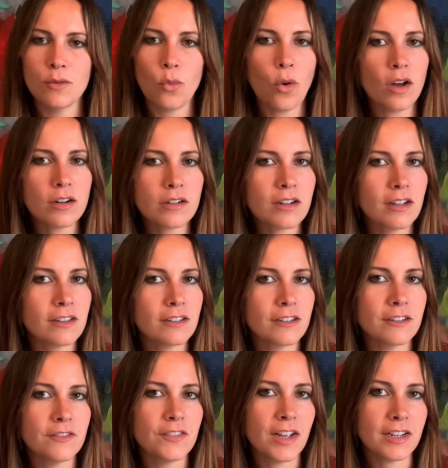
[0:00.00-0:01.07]
watercolor
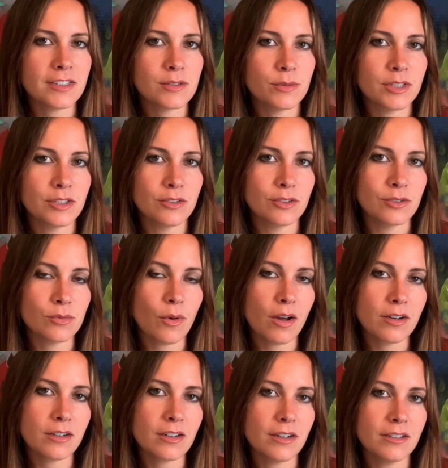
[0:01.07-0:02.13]
effects when you use
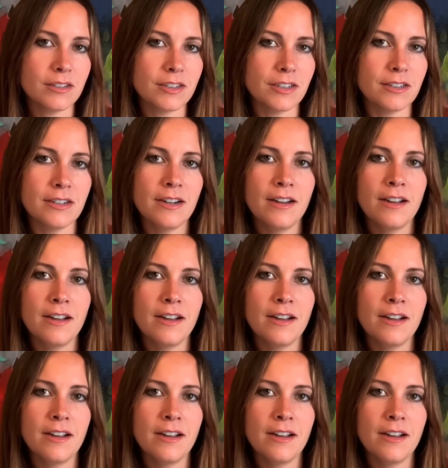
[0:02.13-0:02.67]
watercolor.